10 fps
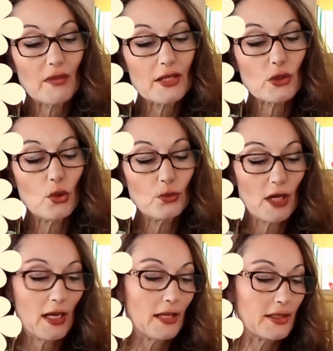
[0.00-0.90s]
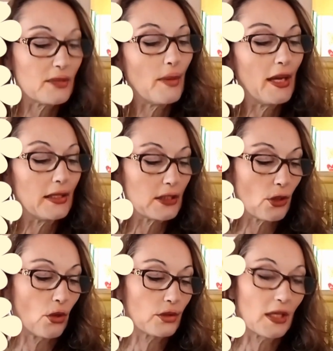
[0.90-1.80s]
it's by Anna
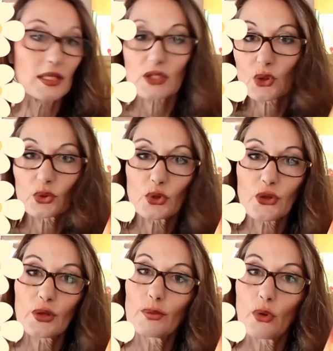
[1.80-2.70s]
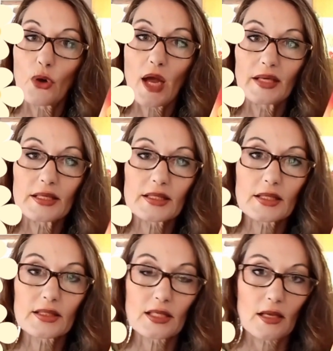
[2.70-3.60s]
Todd, and it's called Nothing More, and it's
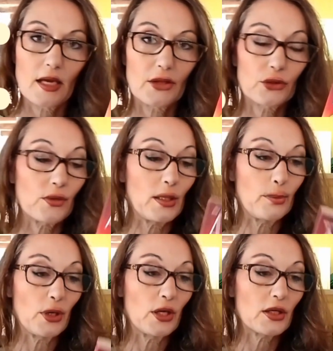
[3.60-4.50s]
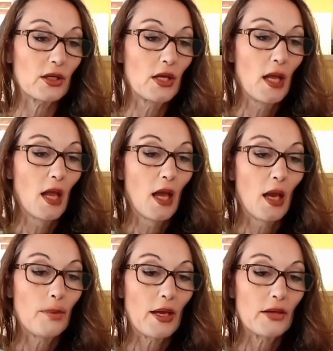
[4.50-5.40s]
a thriller book
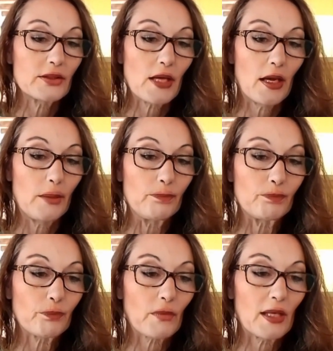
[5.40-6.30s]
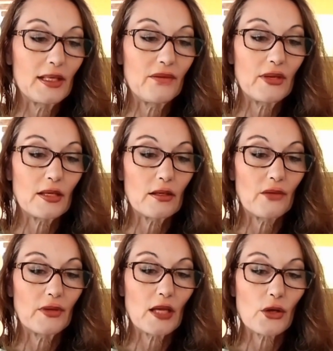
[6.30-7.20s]
about living,
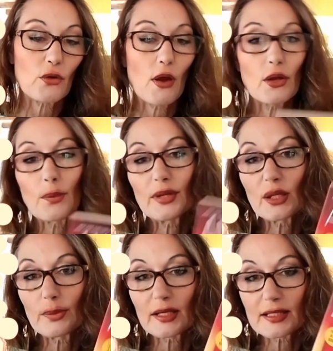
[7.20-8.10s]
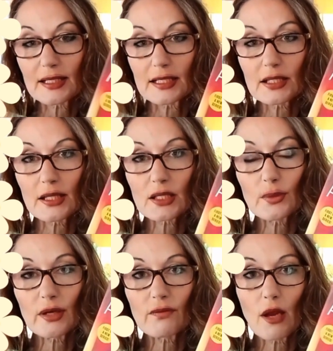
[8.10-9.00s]
loving, and growing up in the big city. So there's going
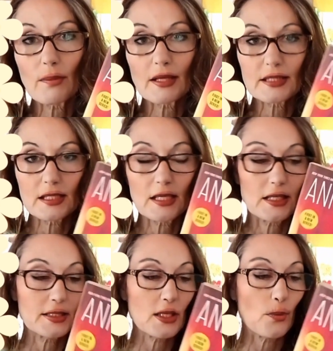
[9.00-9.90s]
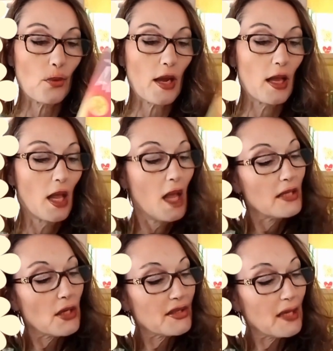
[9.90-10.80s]
to be a romance in that somewhere.
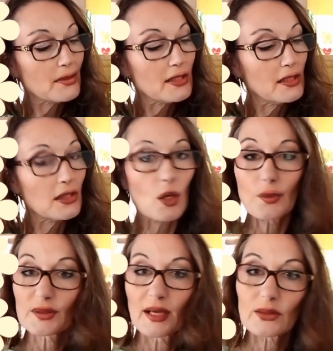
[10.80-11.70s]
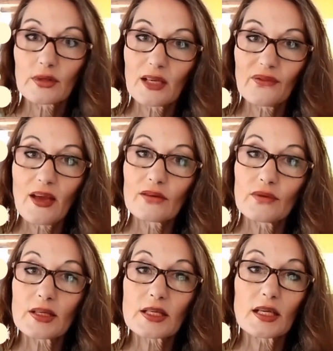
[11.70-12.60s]
So I was absolutely gobsmacked when I found
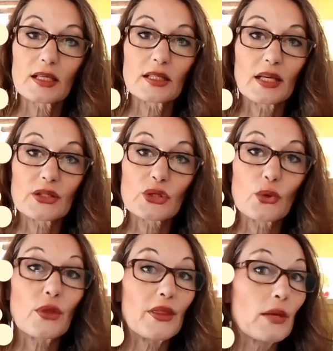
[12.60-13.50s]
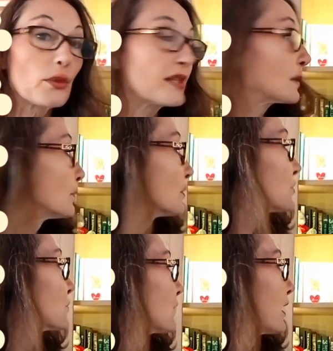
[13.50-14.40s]
Vinted and saw that there were some
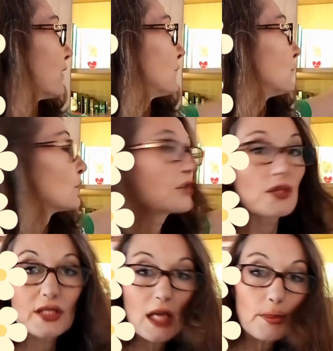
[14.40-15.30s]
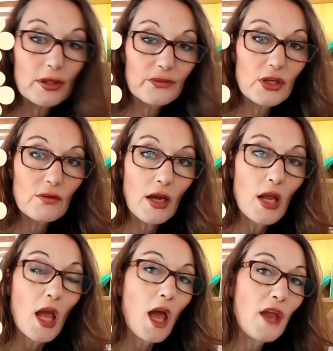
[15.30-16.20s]
books on there for just a couple of euro.
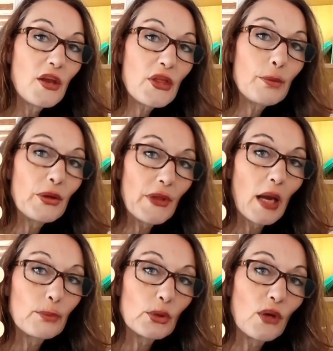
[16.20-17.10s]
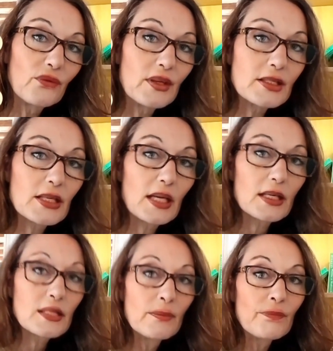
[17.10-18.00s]
Another book that I bought off
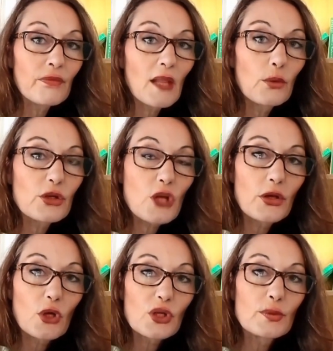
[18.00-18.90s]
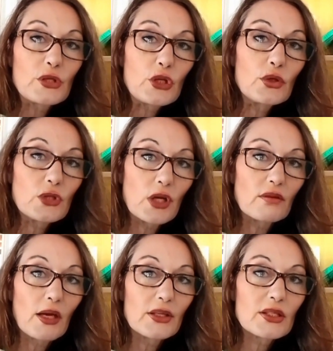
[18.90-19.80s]
Vinted, which only cost me
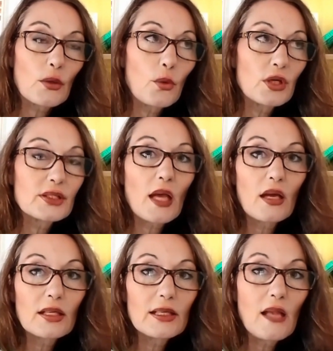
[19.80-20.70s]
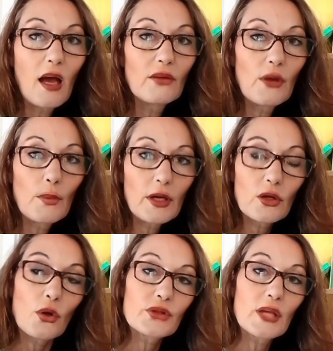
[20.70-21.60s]
€2, was Ugly Love. And when I
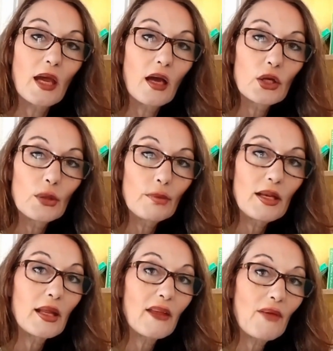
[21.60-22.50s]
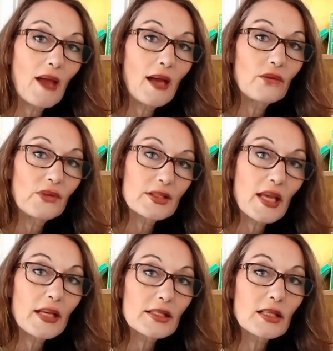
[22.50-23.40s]
got it, I couldn't believe how
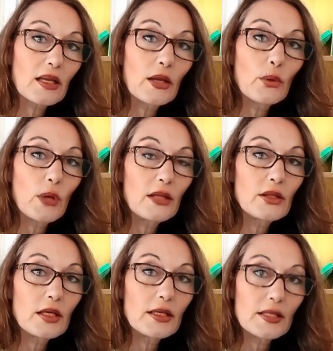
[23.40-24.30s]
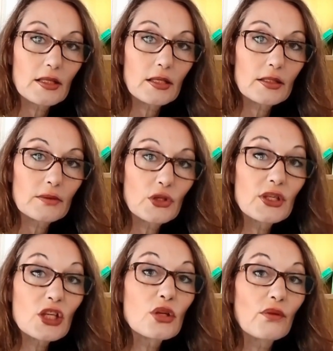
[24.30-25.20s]
fantastic the
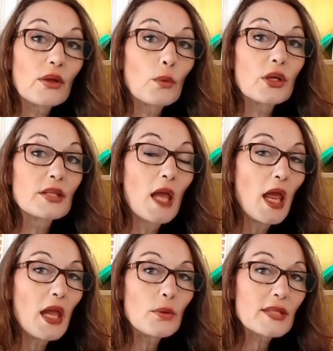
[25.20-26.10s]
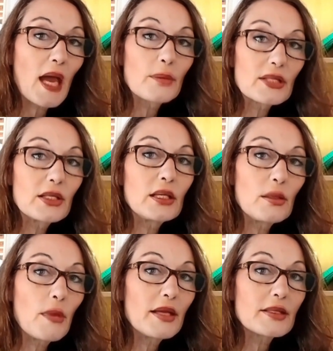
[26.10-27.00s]
condition of it was. It was
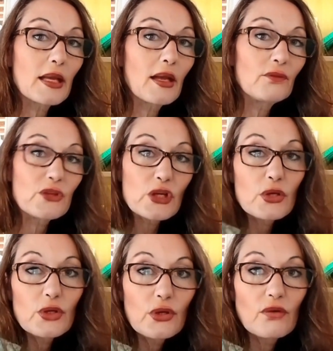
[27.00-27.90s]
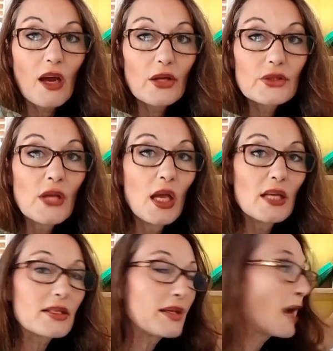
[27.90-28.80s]
absolutely amazing. And for €2, so